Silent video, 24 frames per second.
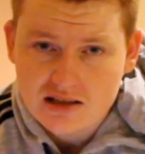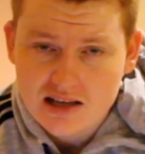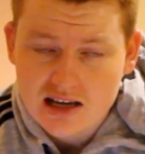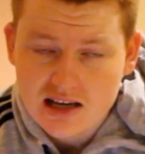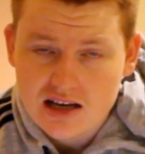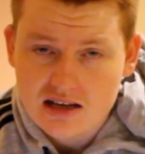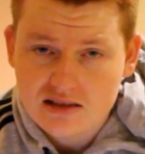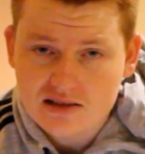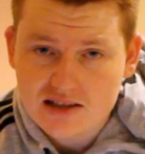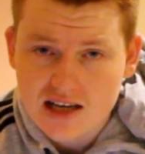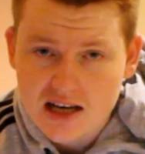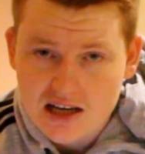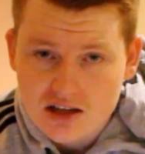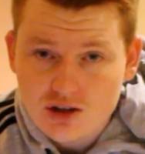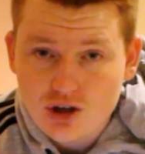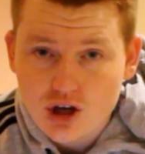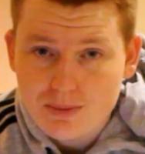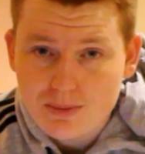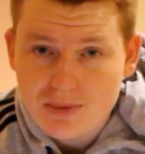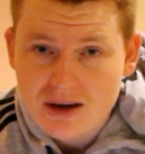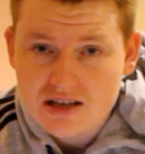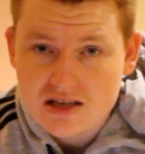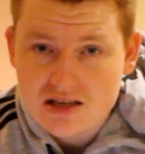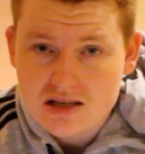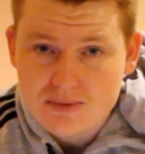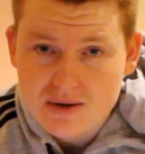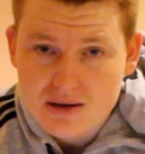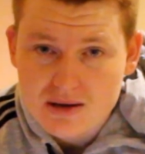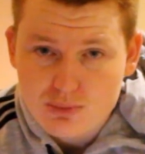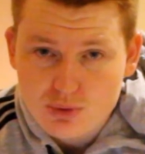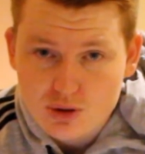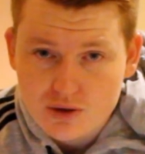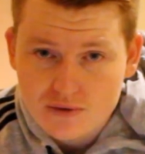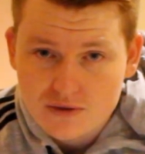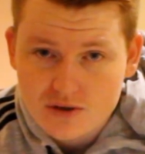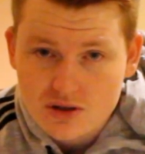Now, Zach Lomax has
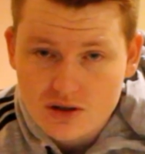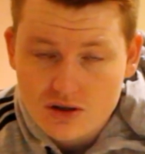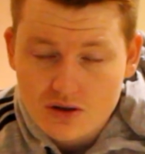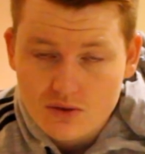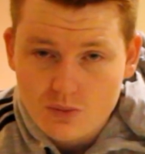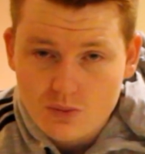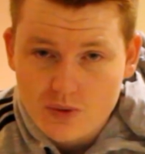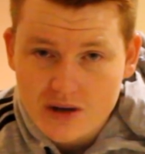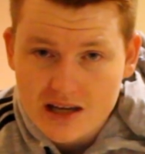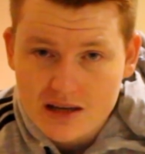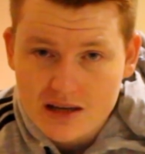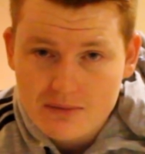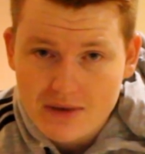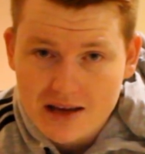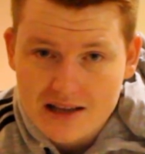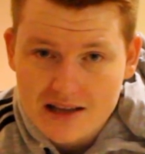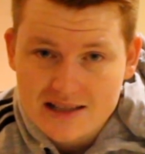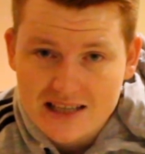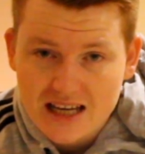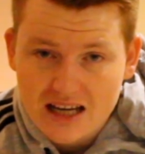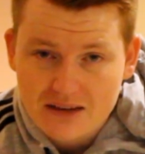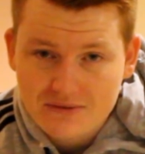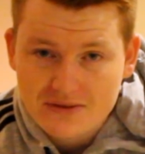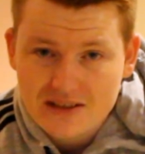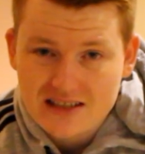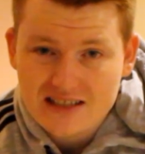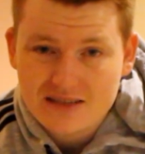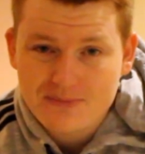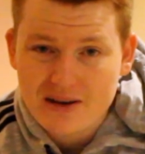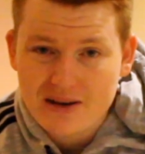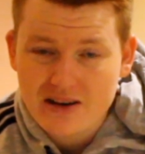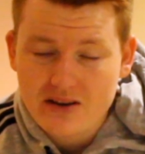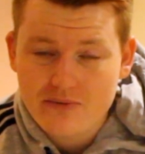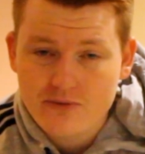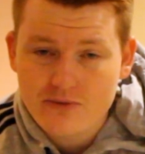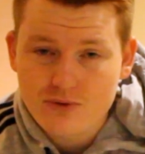been moved to the wing. Matt Duffy is
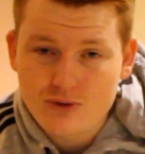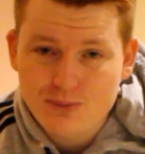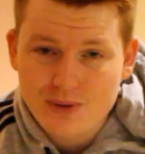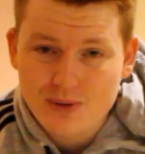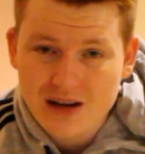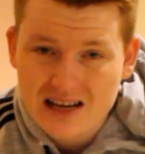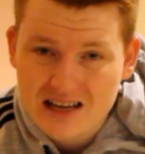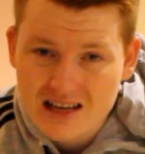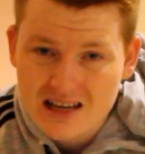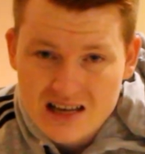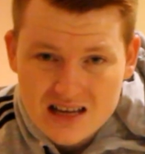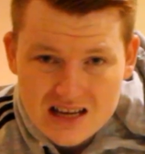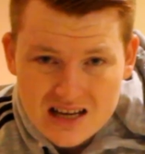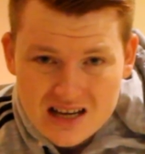back at fullback.